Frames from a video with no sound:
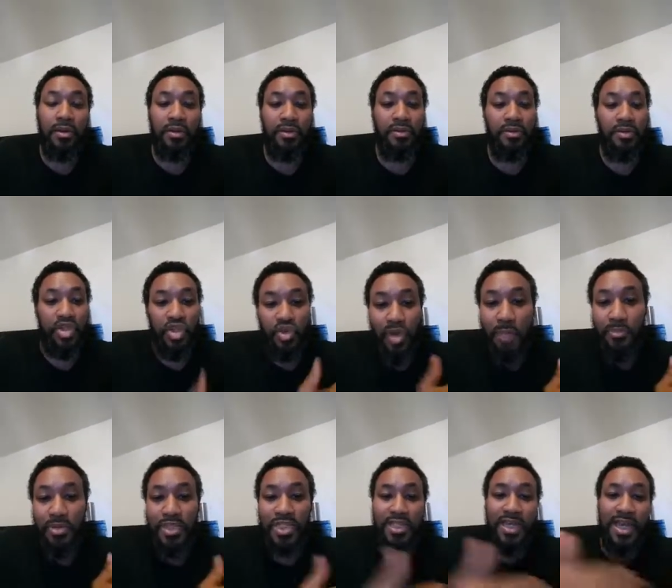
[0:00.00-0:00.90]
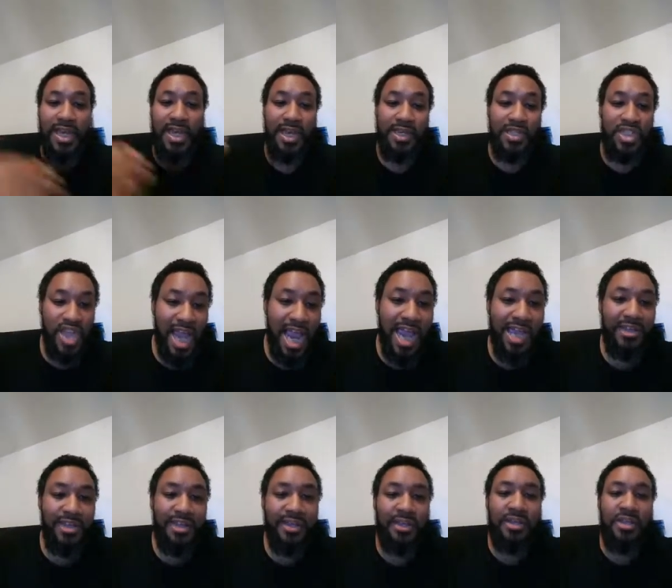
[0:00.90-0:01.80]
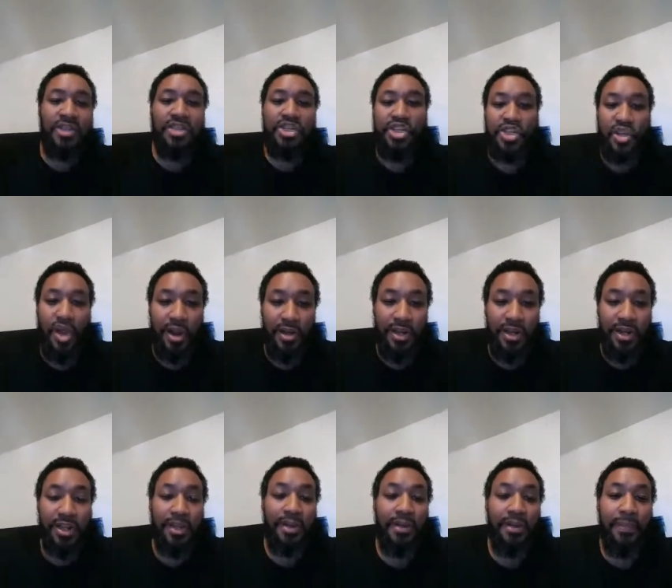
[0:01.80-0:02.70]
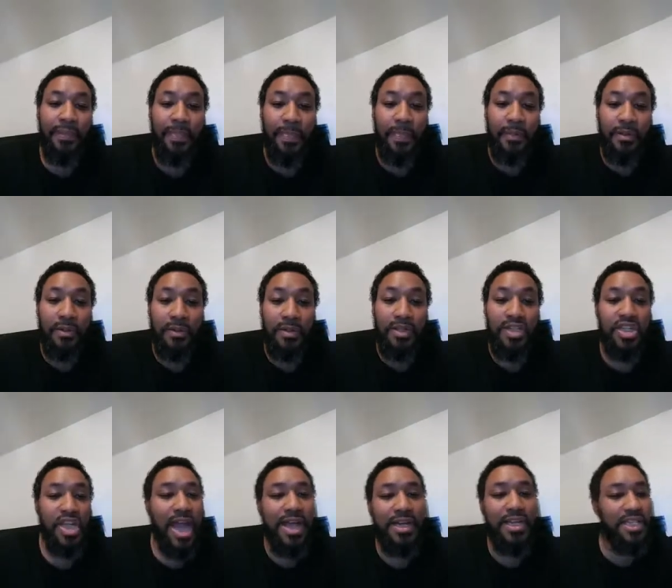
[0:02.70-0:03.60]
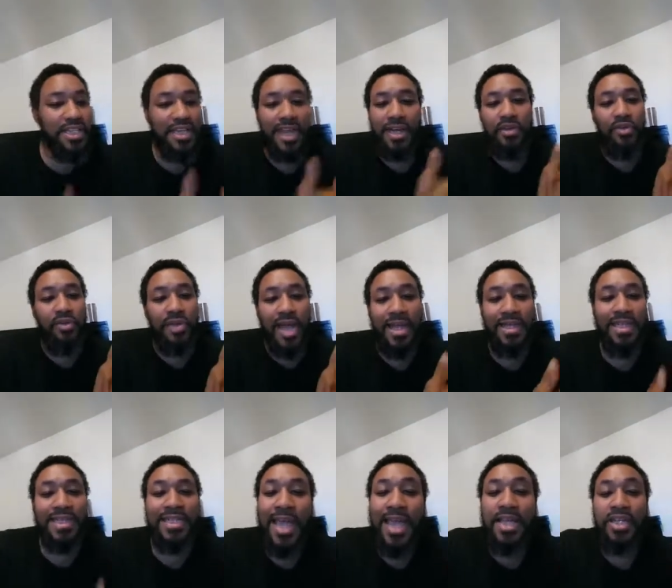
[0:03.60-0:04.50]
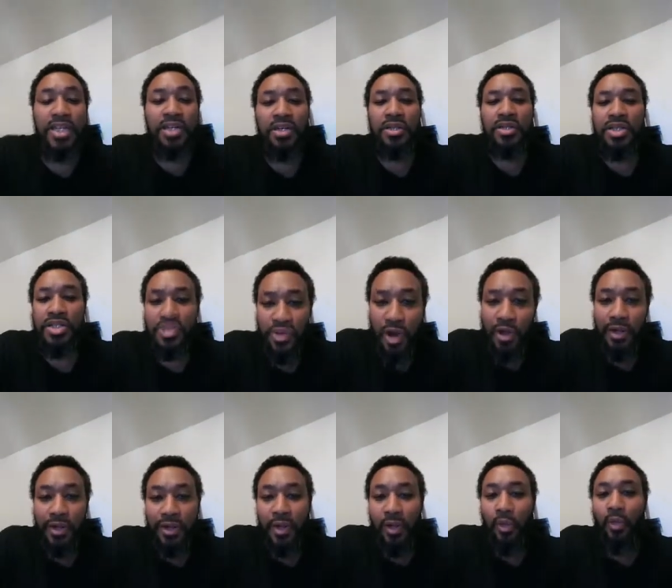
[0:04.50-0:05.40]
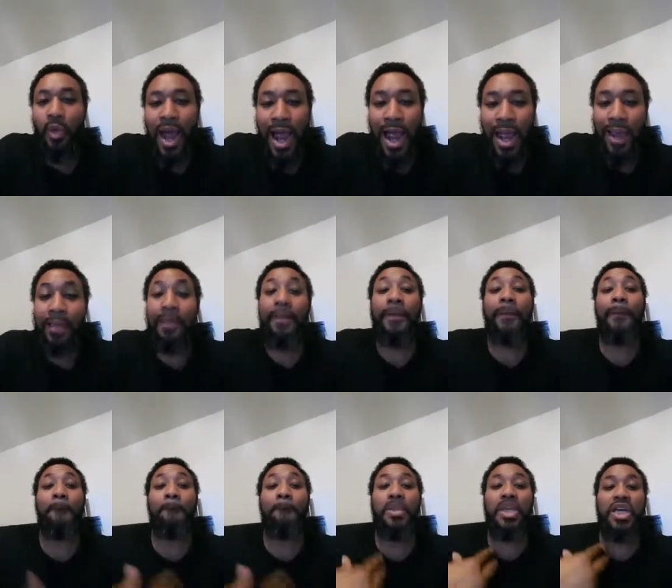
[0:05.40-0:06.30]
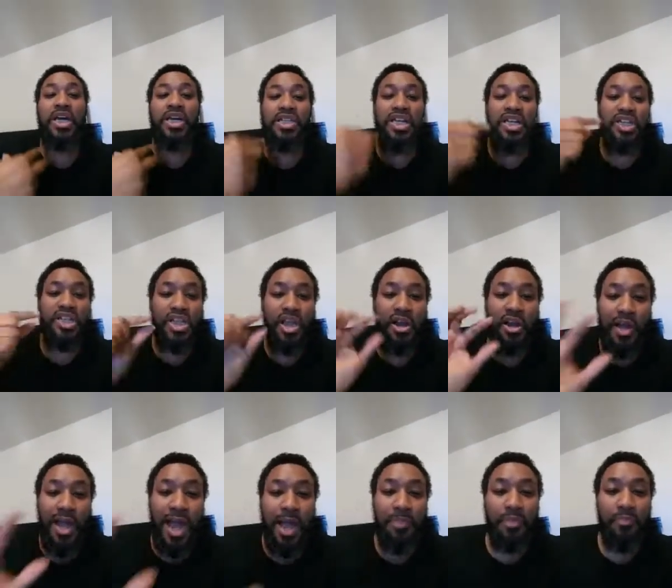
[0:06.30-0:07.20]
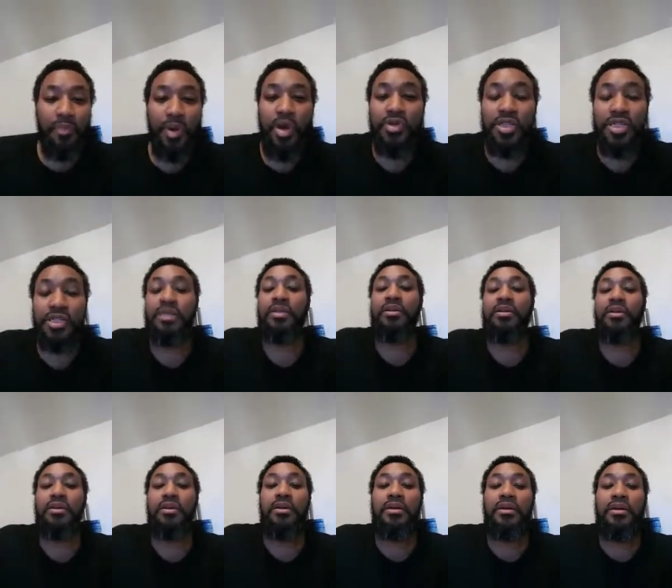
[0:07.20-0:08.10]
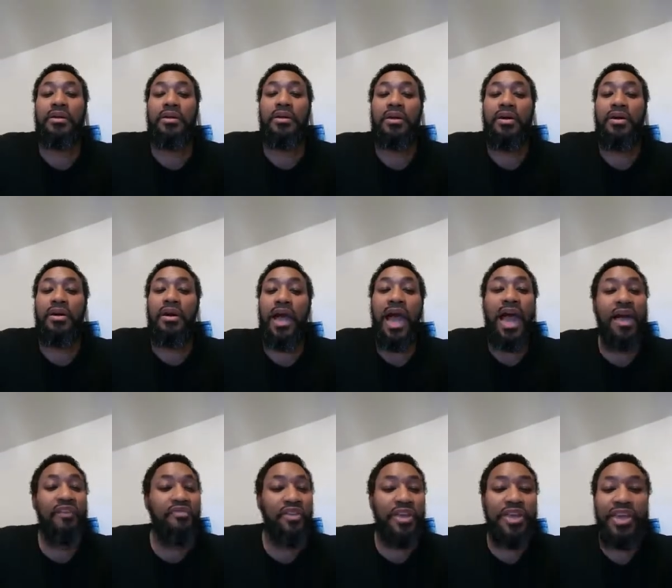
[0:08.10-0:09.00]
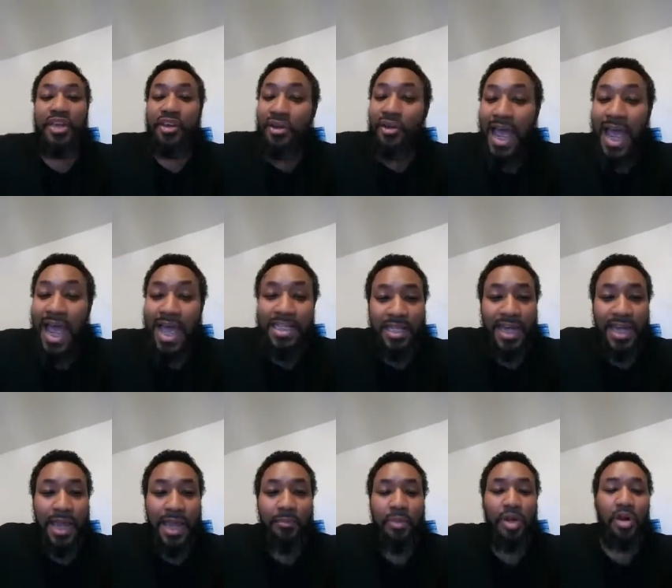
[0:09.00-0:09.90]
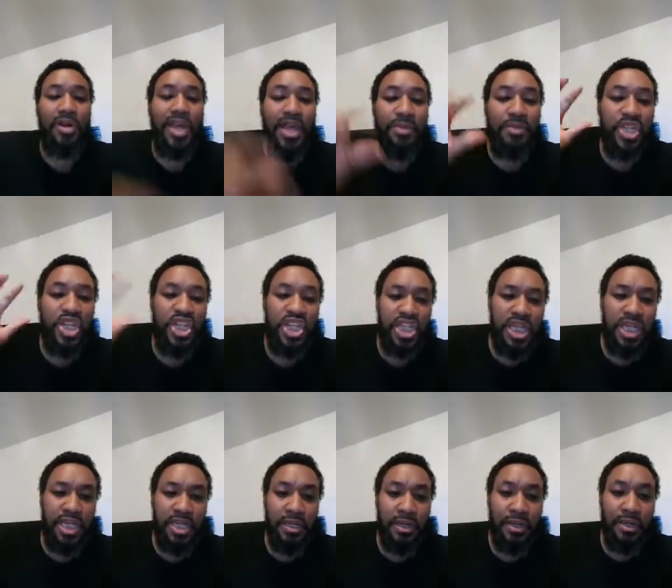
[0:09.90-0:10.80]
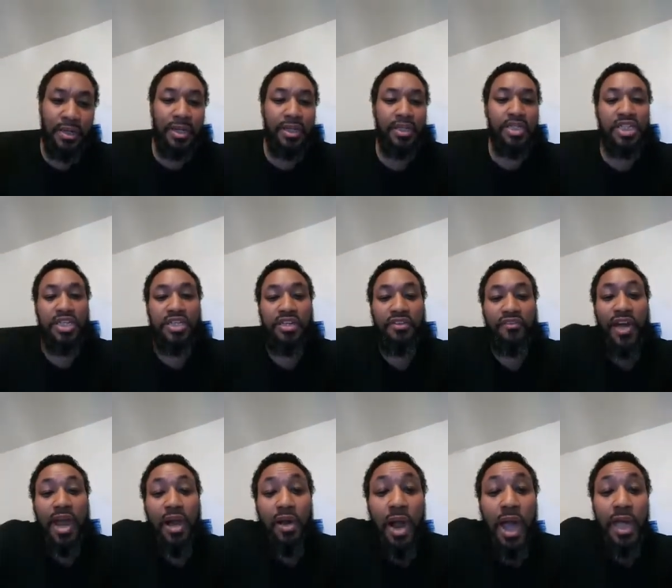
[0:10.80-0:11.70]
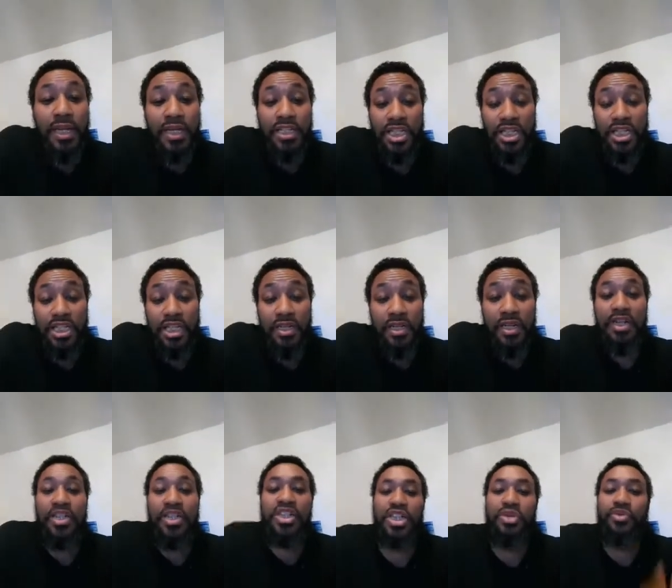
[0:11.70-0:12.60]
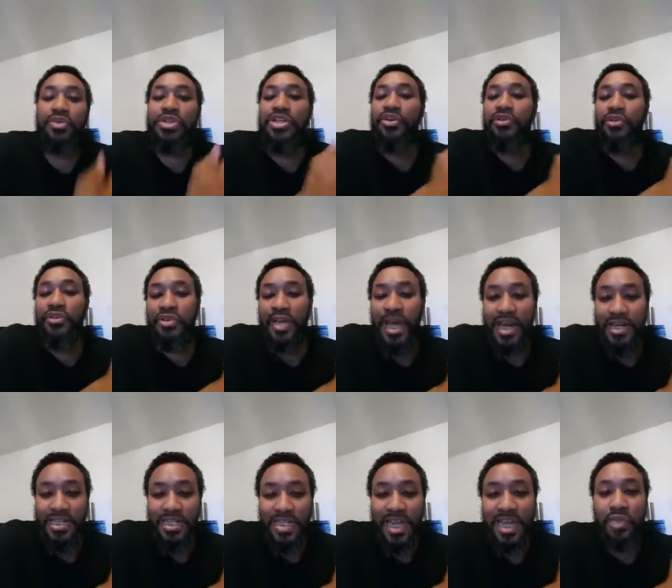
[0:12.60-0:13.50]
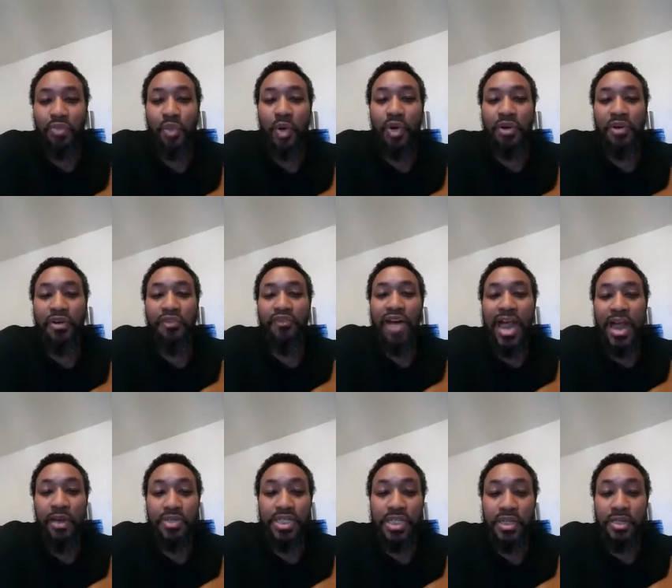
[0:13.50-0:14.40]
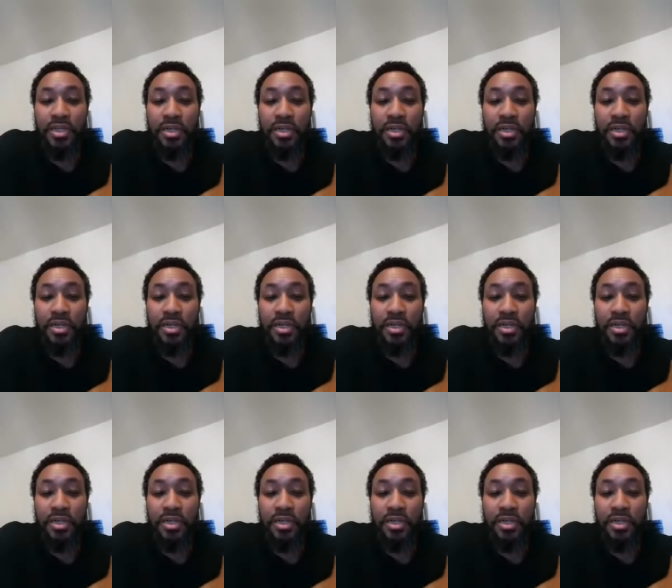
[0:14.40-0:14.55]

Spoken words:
Trump is saying China started it. China saying the United States started it. Why? Because they share a common person. I forget her last name, but her name is Shi, and she's a virologist. She was here in the United States working on viruses.